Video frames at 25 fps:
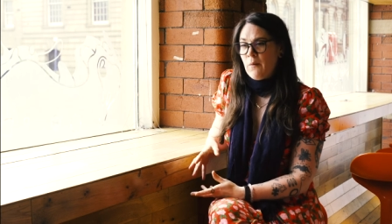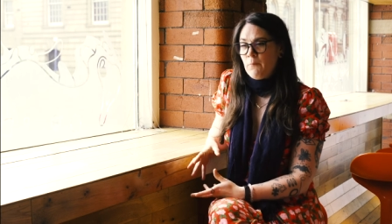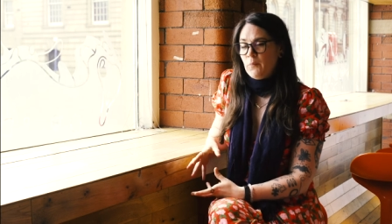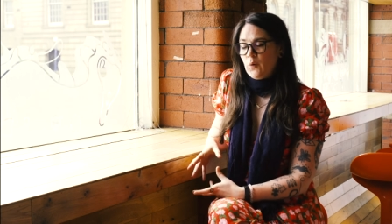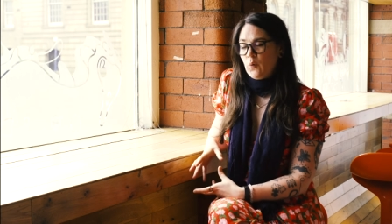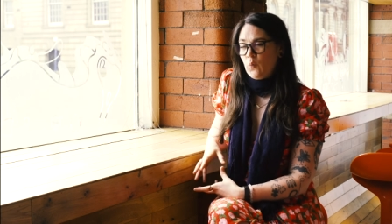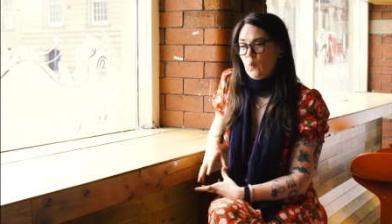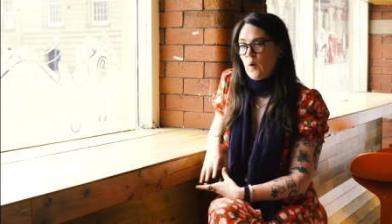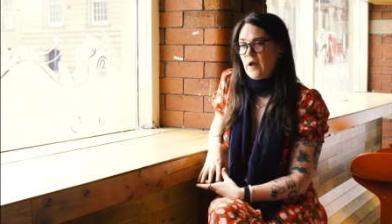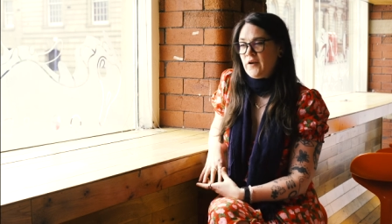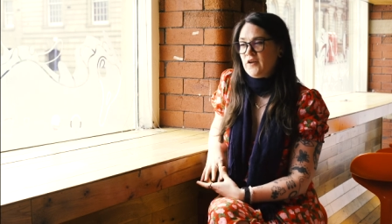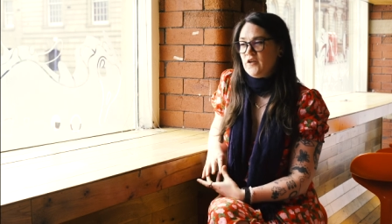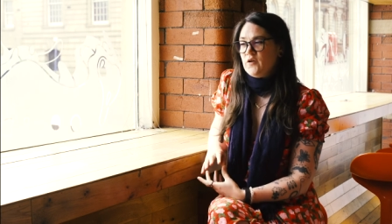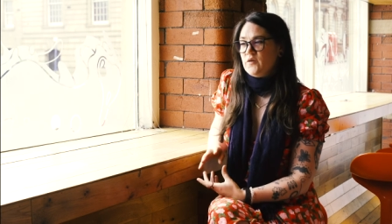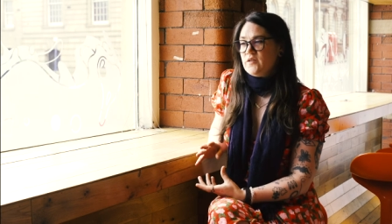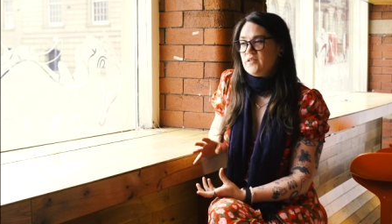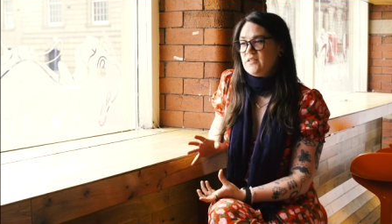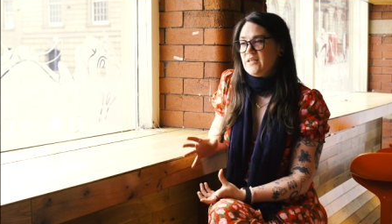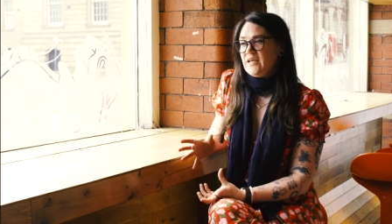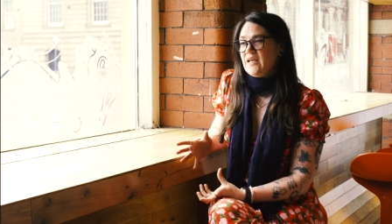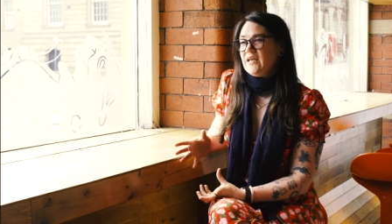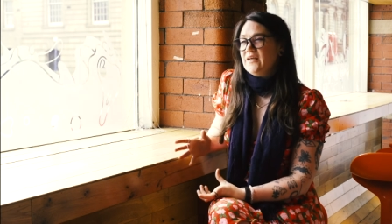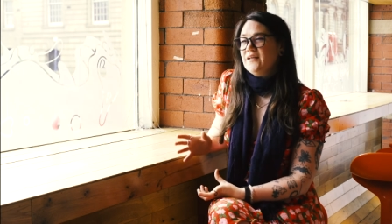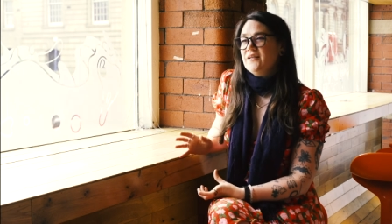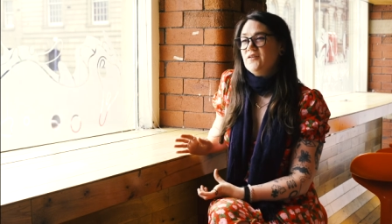But when you
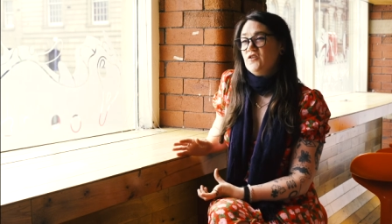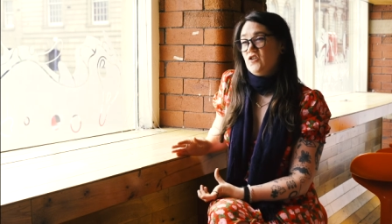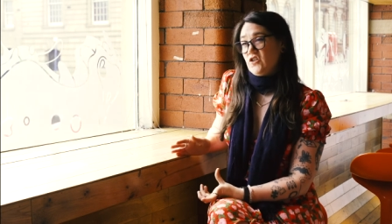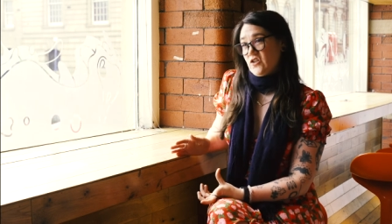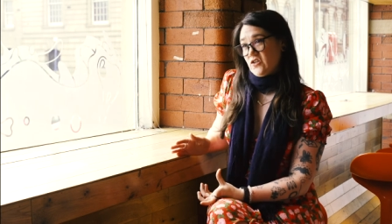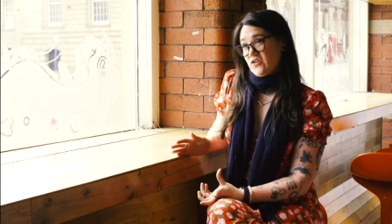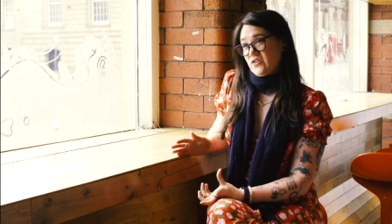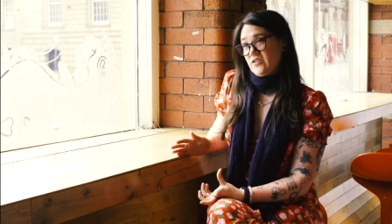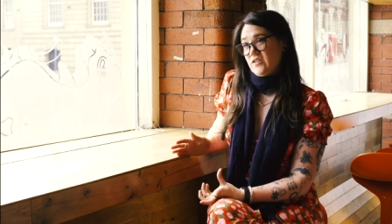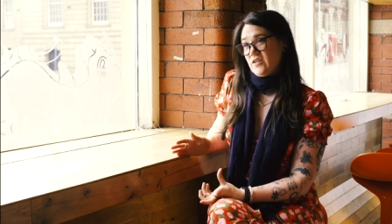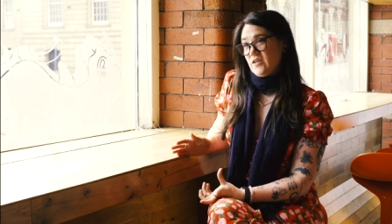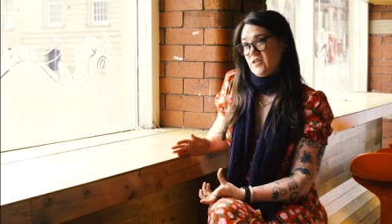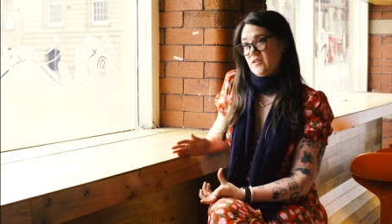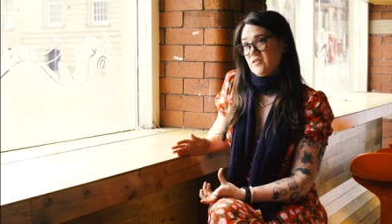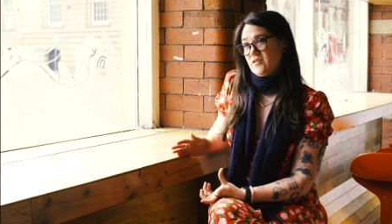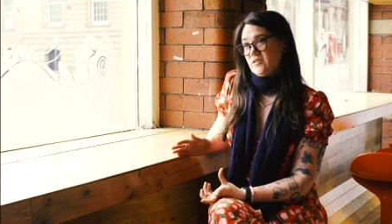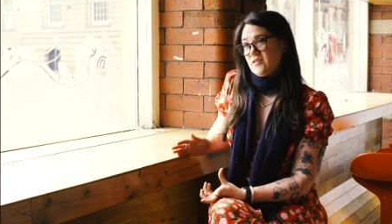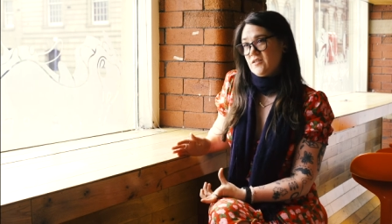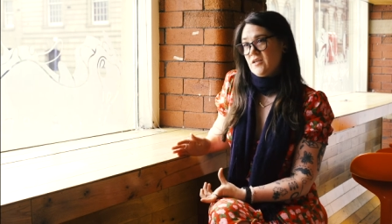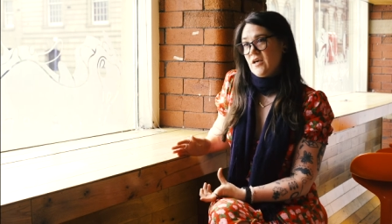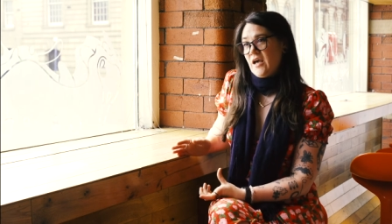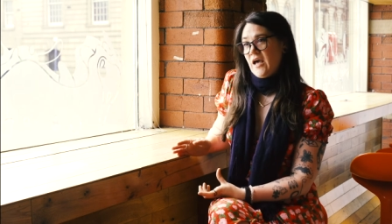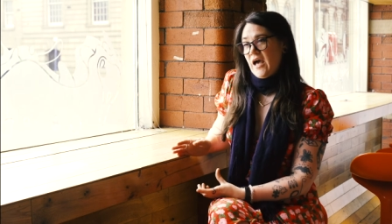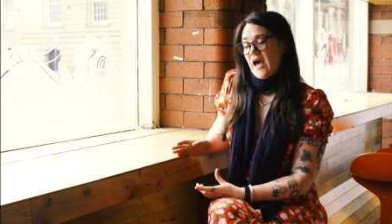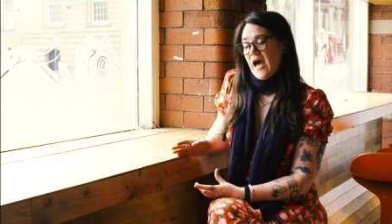see an
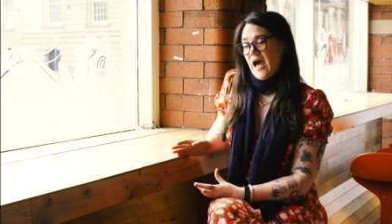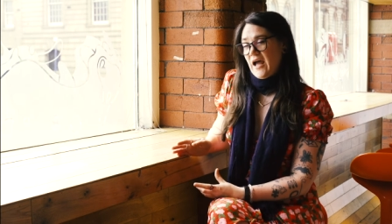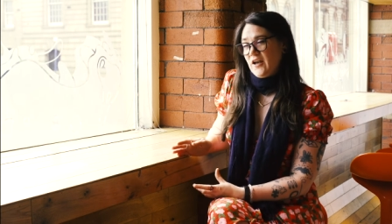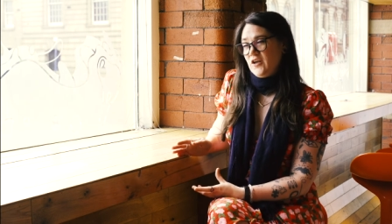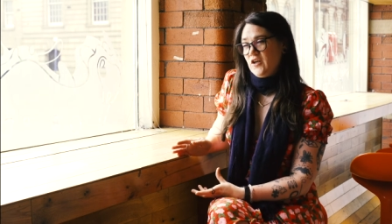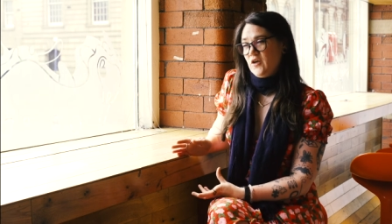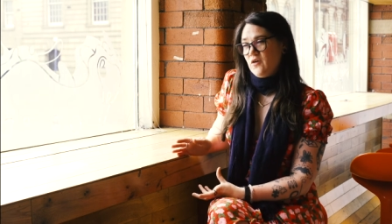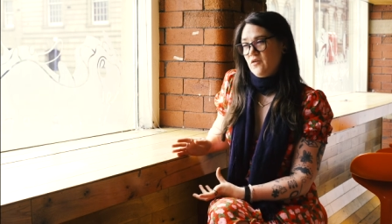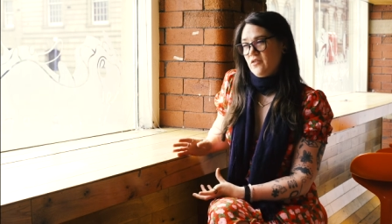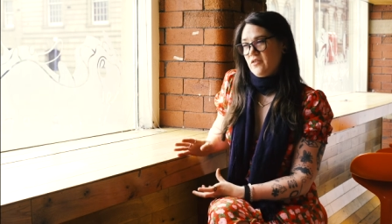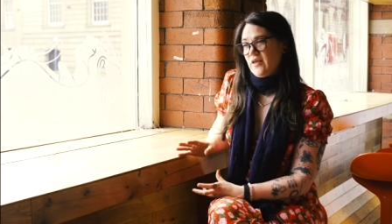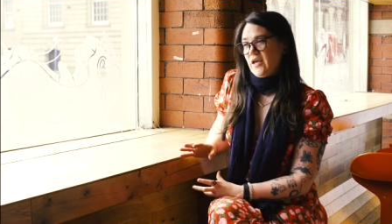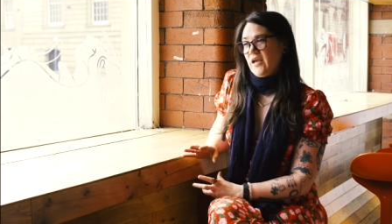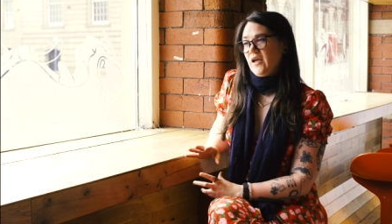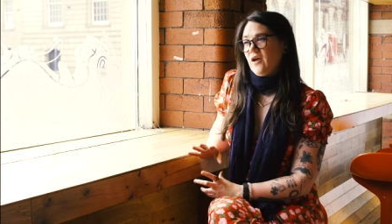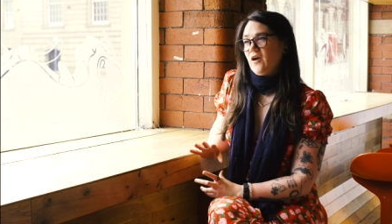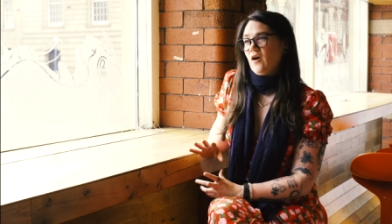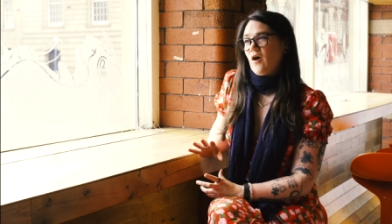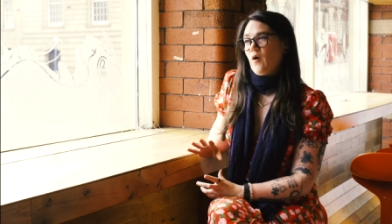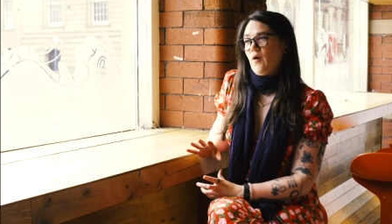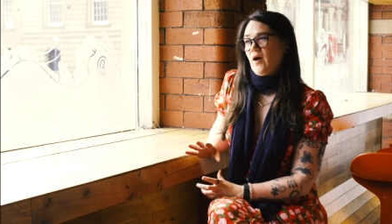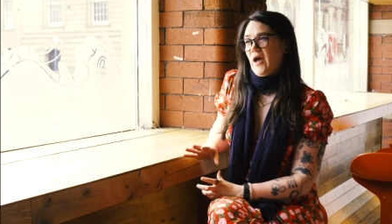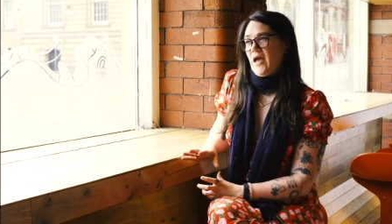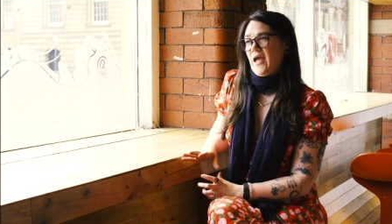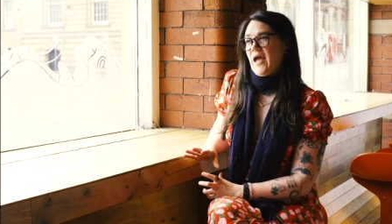injustice and you think,
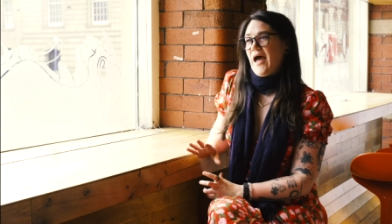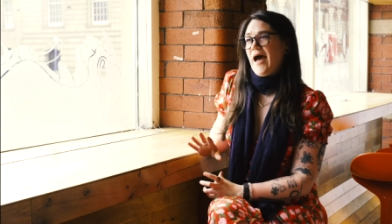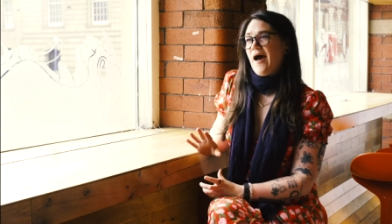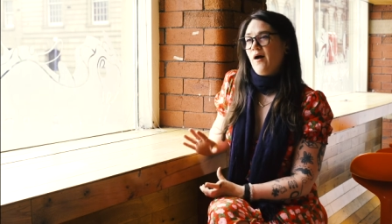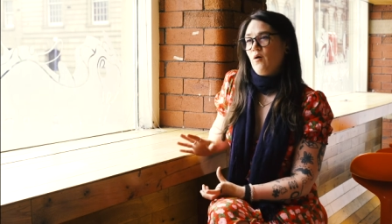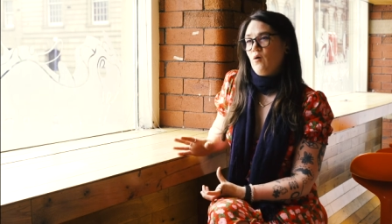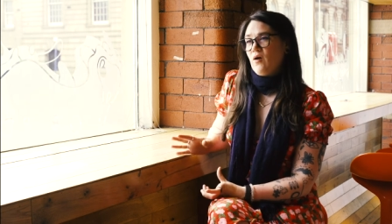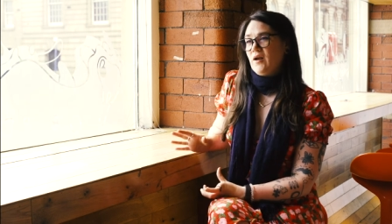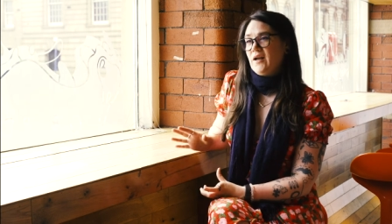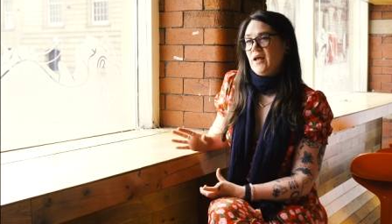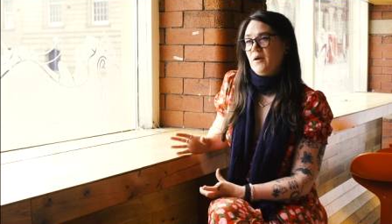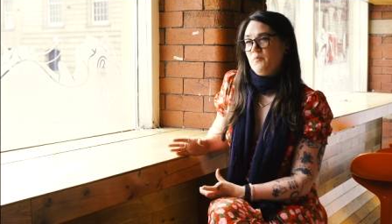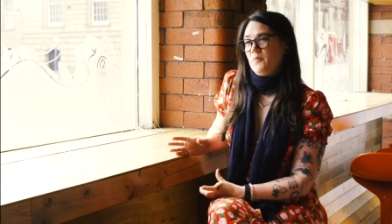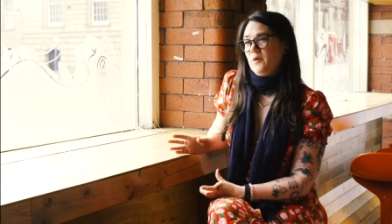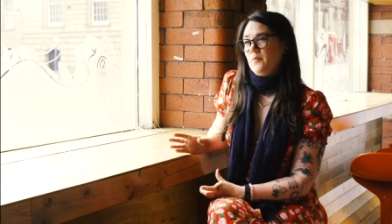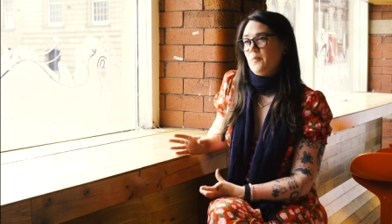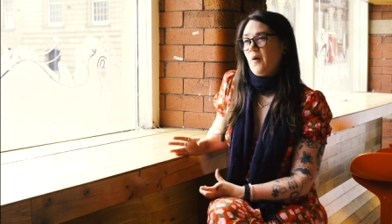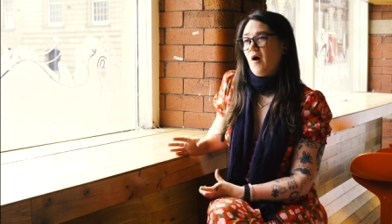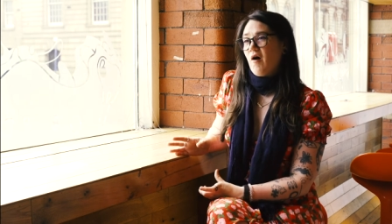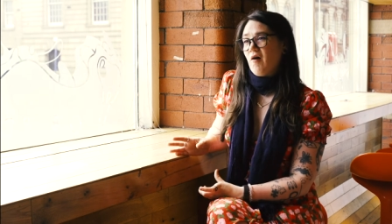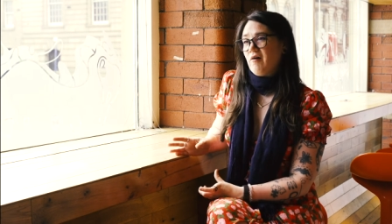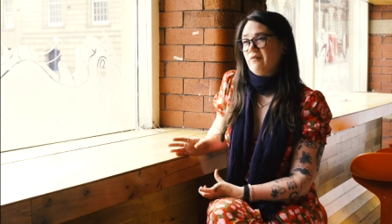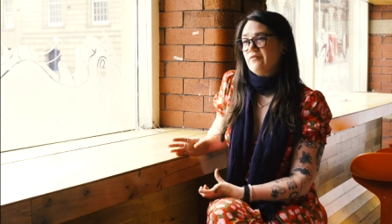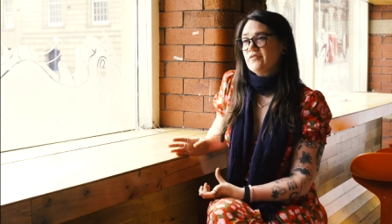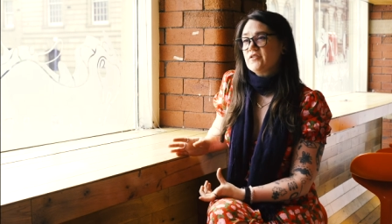okay, how can I be
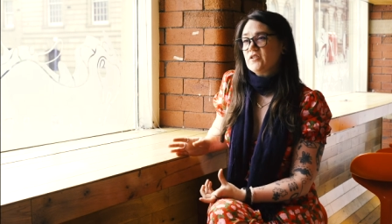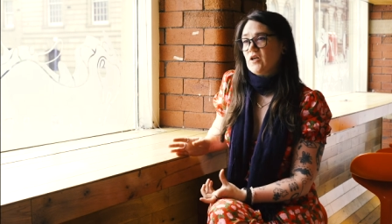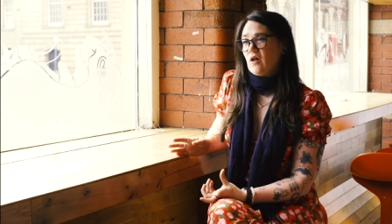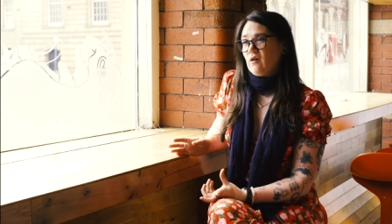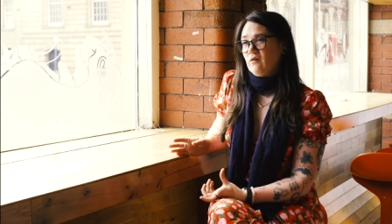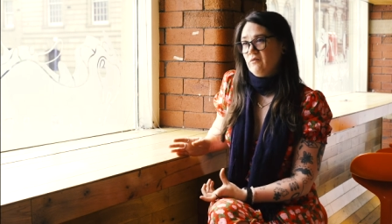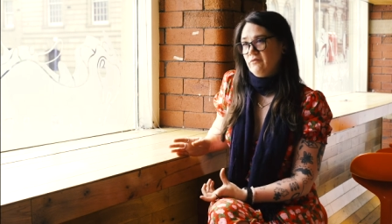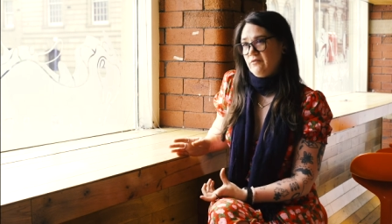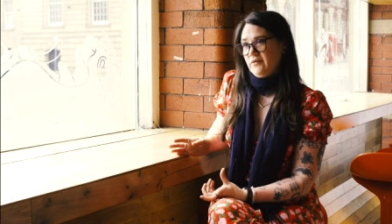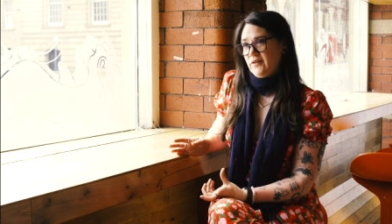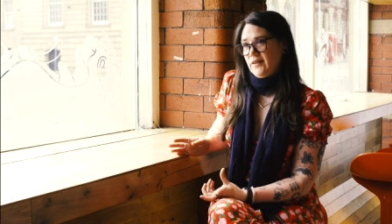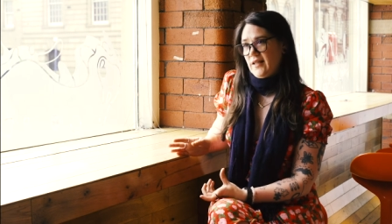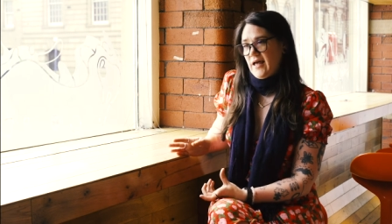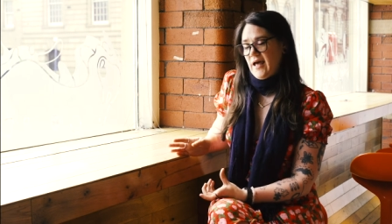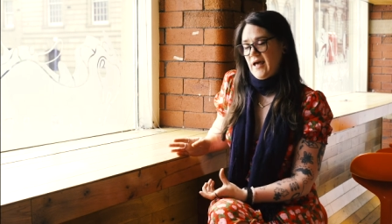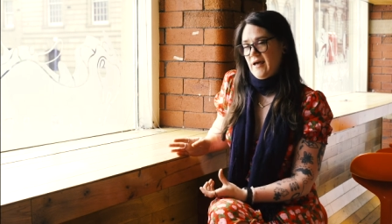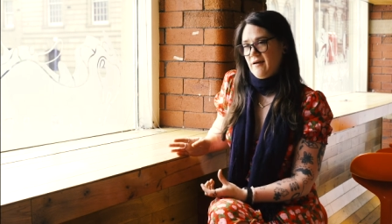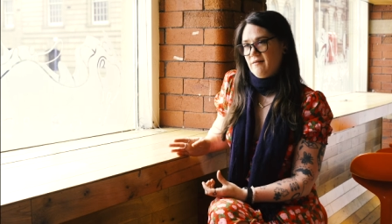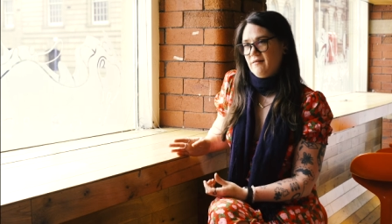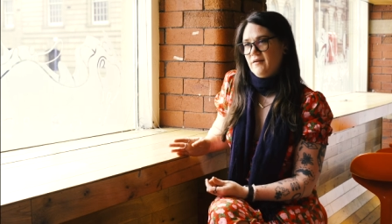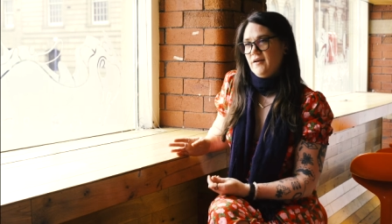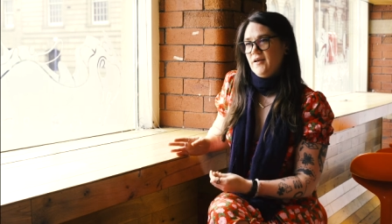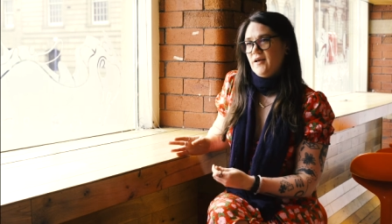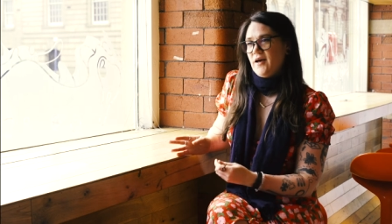part of solving that?